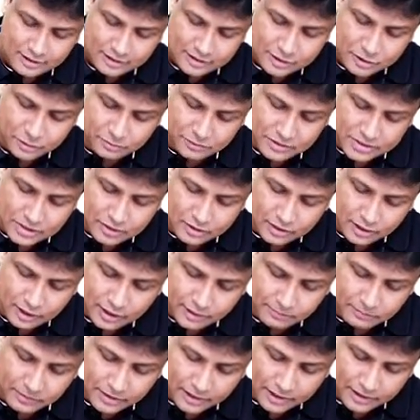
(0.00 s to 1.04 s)
So muscular
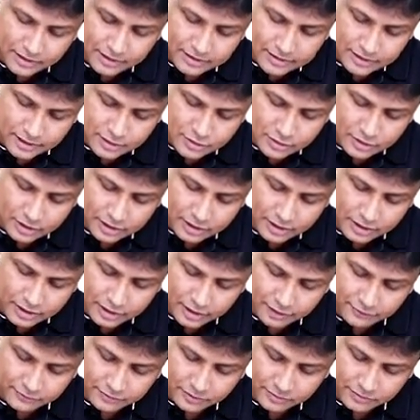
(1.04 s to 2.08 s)
part is actually
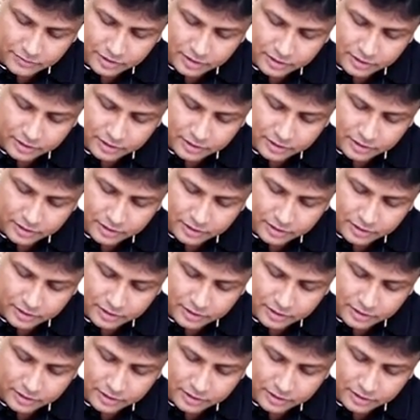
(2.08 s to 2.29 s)
derived from